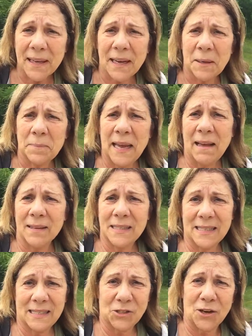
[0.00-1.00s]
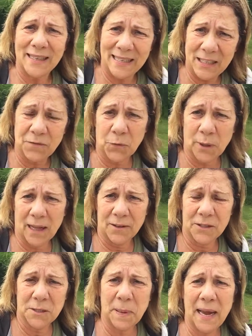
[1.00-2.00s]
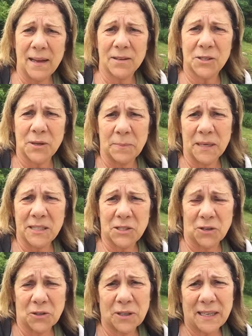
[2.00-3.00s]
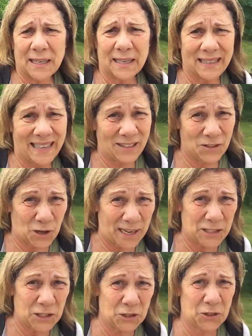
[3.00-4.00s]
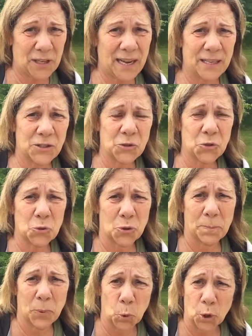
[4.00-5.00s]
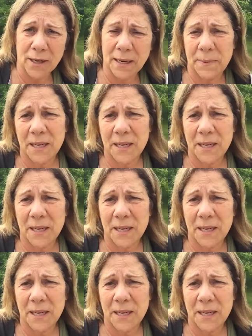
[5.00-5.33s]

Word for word: Um, now it's starting to hit $4 a pound, so I might start looking and trying to learn how to store pork.